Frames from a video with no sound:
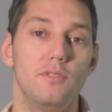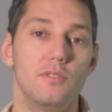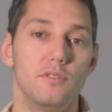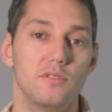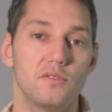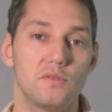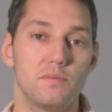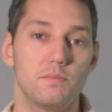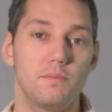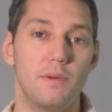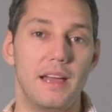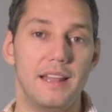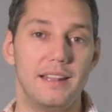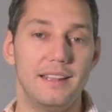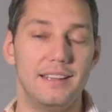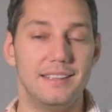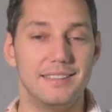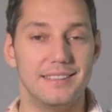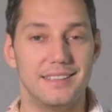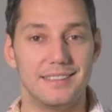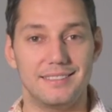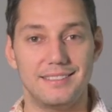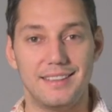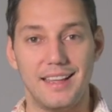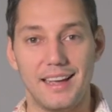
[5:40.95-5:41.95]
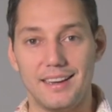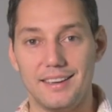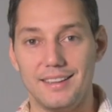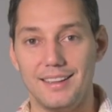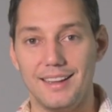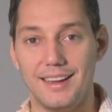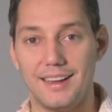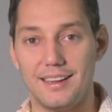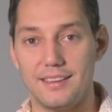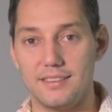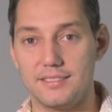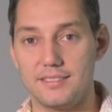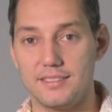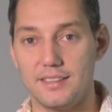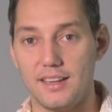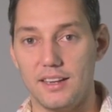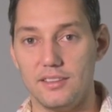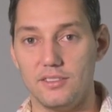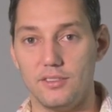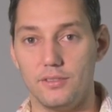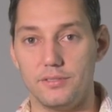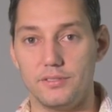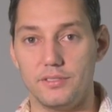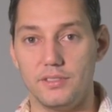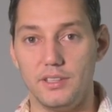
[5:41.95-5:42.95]
you spend in the technical
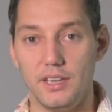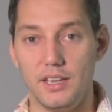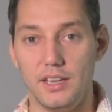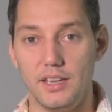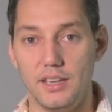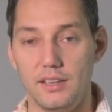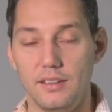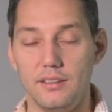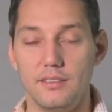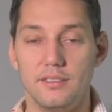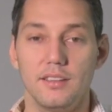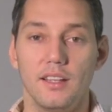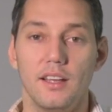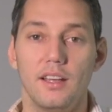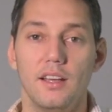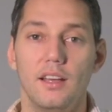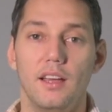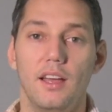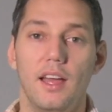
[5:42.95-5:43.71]
side of things,